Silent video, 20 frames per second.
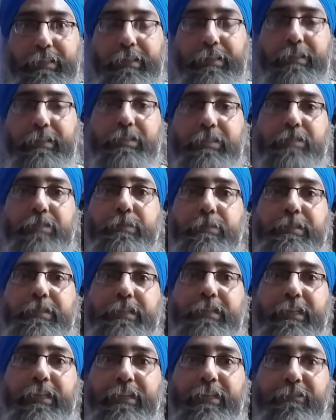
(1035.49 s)
is
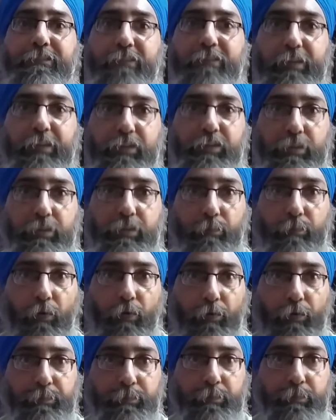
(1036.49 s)
basically infringed
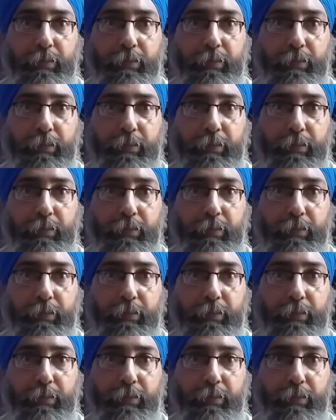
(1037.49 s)
upon,